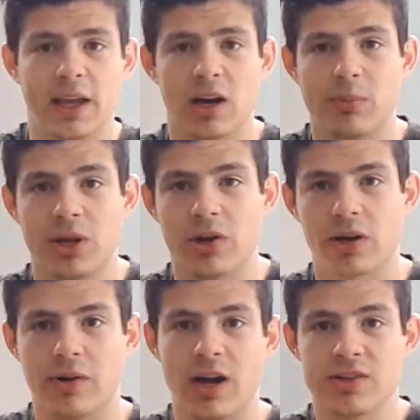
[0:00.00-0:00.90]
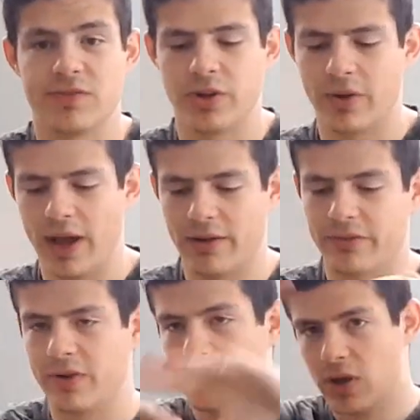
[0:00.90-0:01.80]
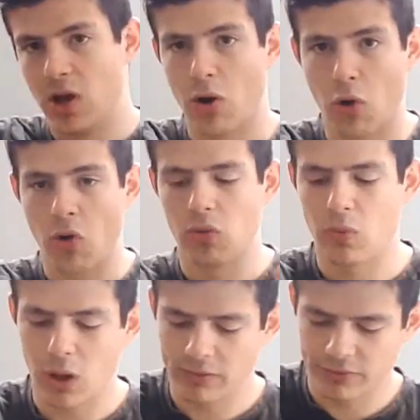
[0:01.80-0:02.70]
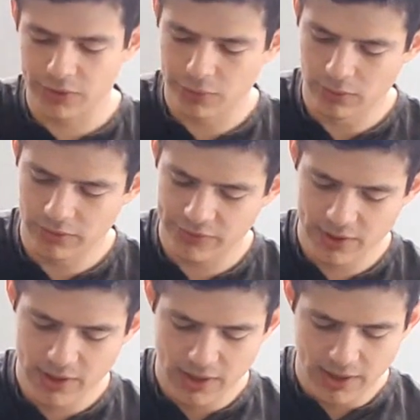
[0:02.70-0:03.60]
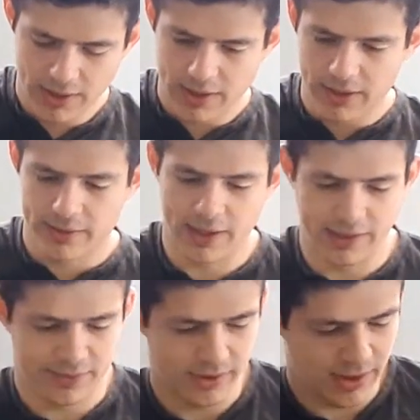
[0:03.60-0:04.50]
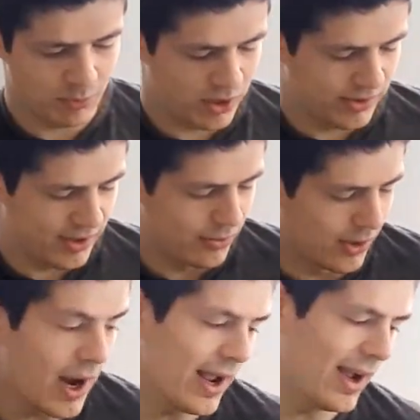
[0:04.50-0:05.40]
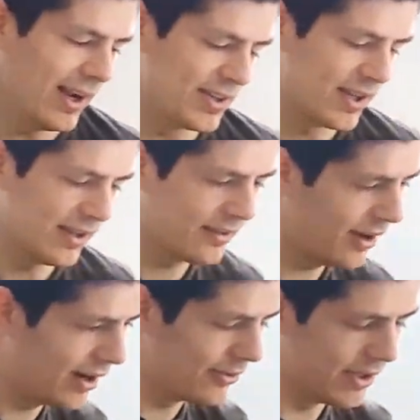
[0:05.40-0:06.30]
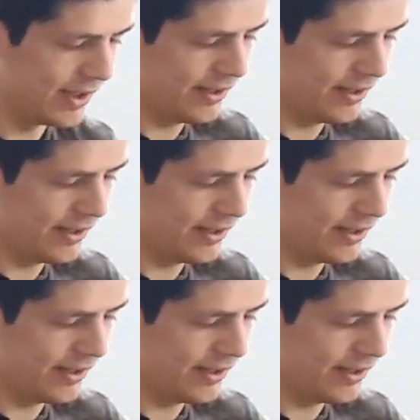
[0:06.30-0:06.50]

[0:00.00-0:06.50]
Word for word: hang it up in your garage. You don't have a whole wall for tools. All right, so let me see what I should get started with